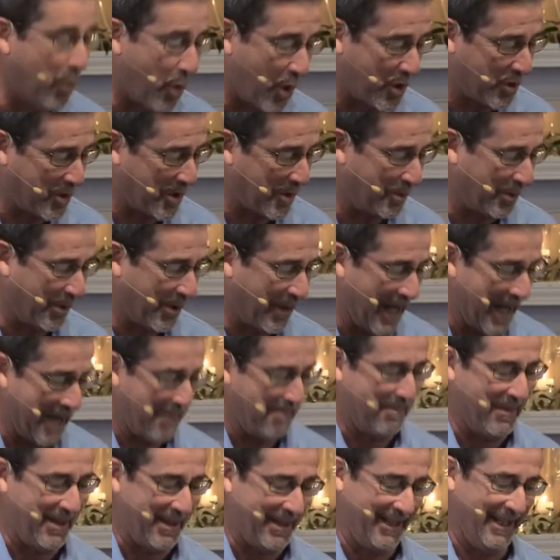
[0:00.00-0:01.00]
worship with
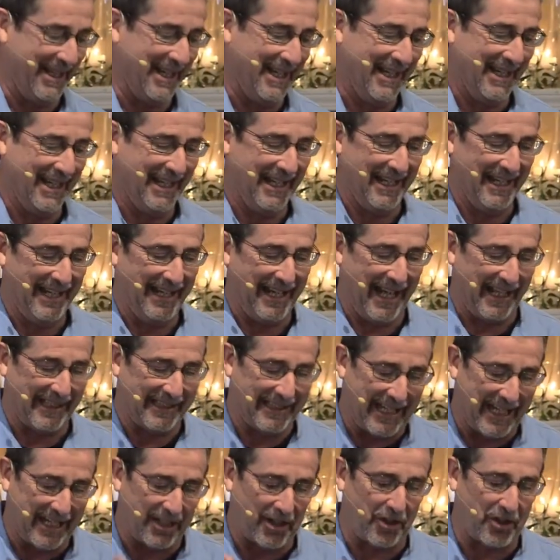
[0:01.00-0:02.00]
them. At
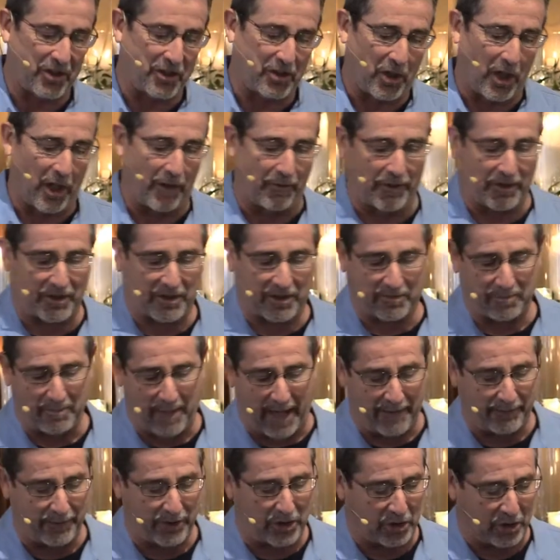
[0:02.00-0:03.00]
the end of the service,
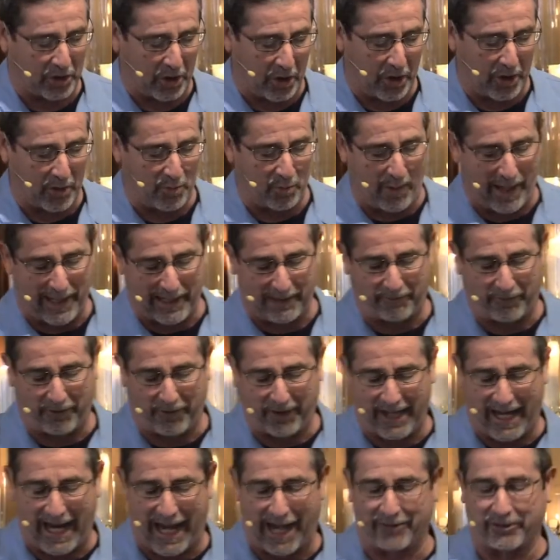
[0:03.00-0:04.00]
Mavis stood and waited for
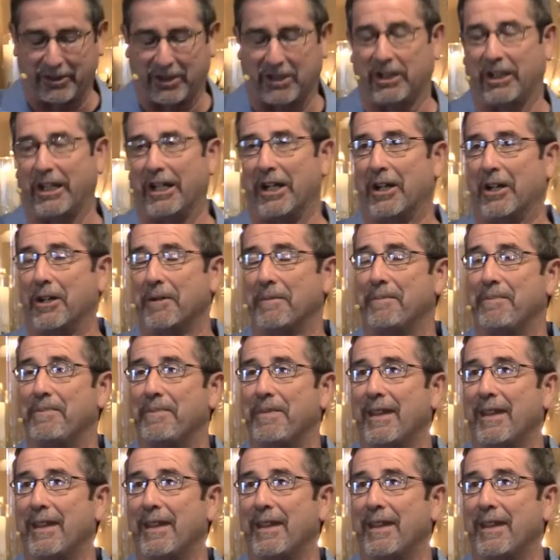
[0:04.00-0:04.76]
the aisle to clear.